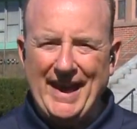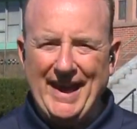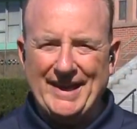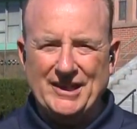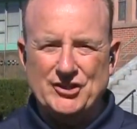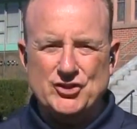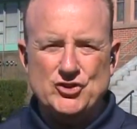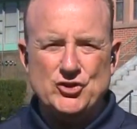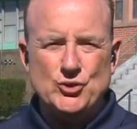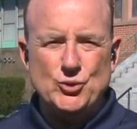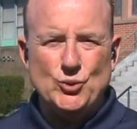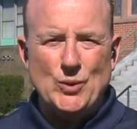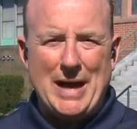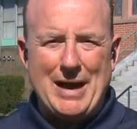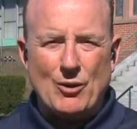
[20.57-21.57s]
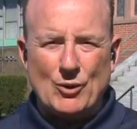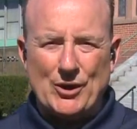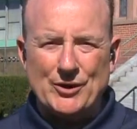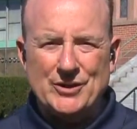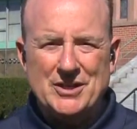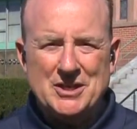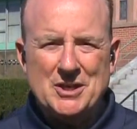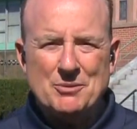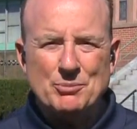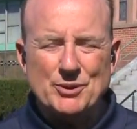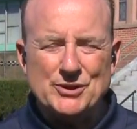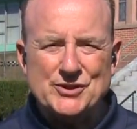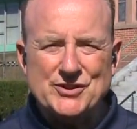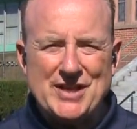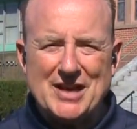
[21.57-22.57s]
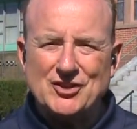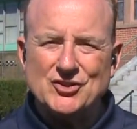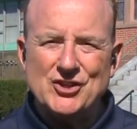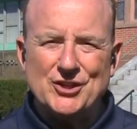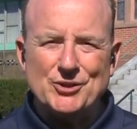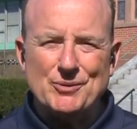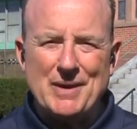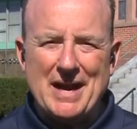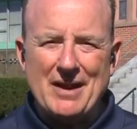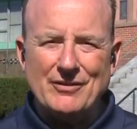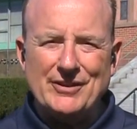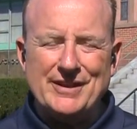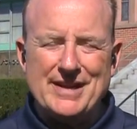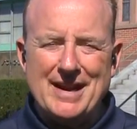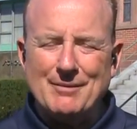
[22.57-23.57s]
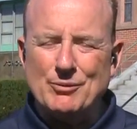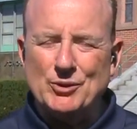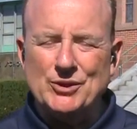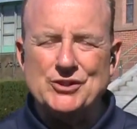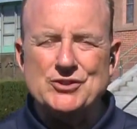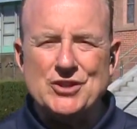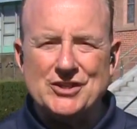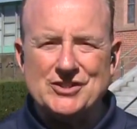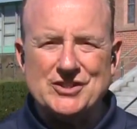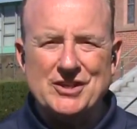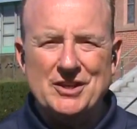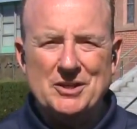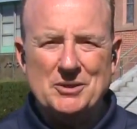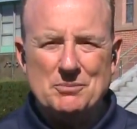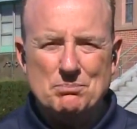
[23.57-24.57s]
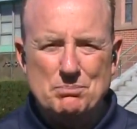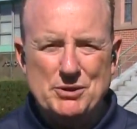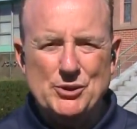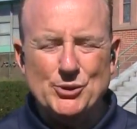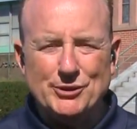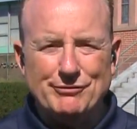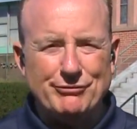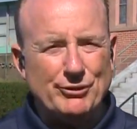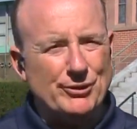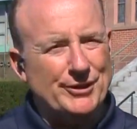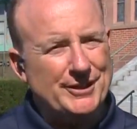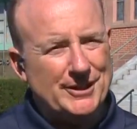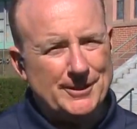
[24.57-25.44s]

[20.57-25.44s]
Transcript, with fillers: They had a two hour procession around the neighborhood, just beautiful.